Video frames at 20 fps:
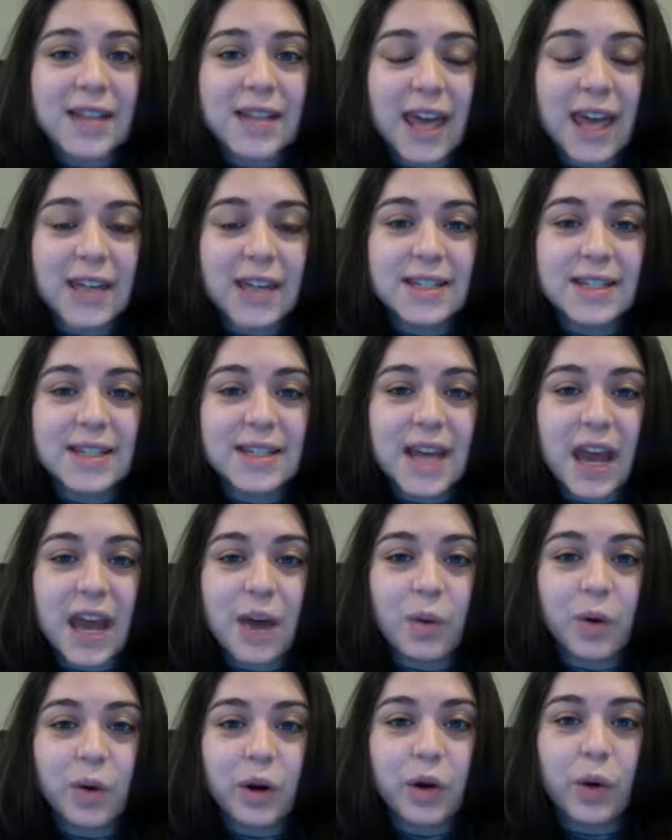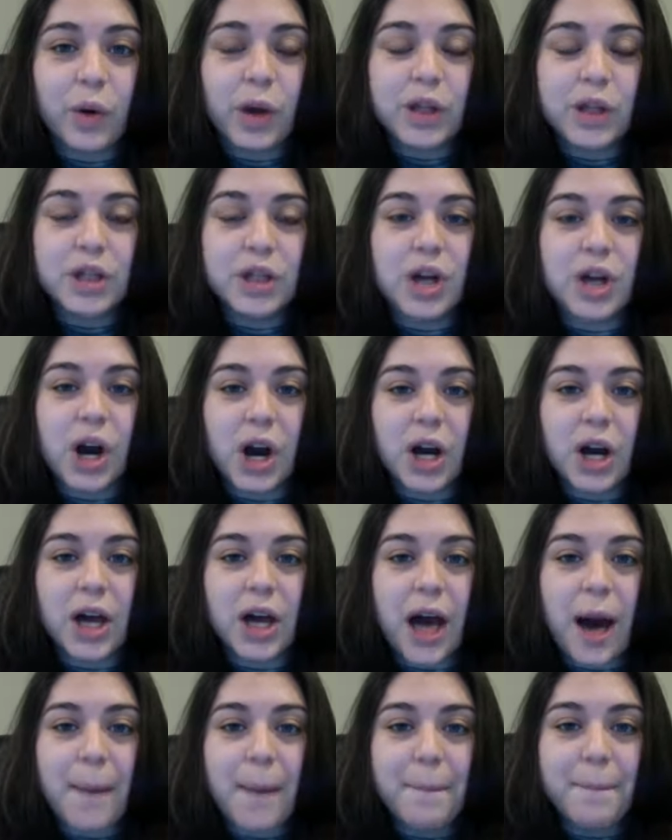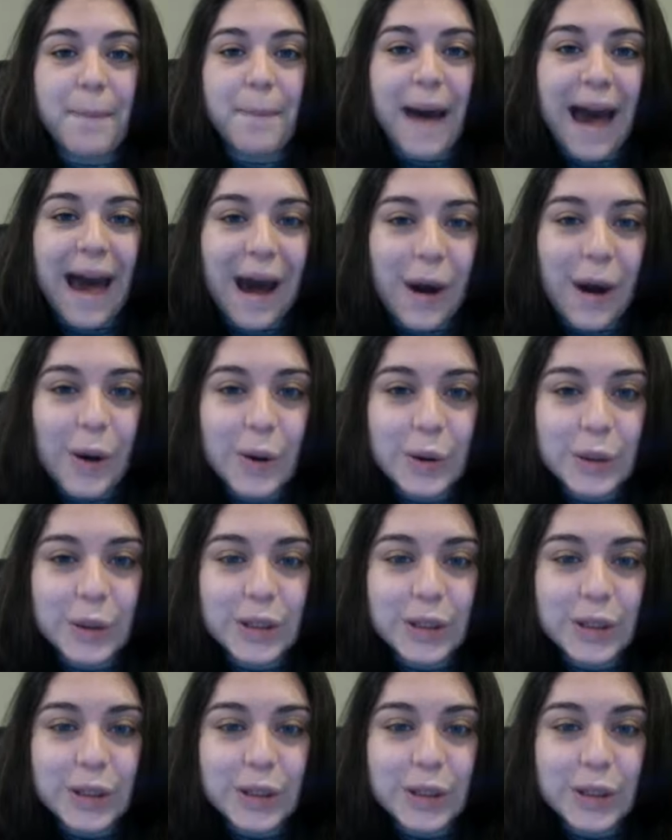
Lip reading: and today we're going to talk about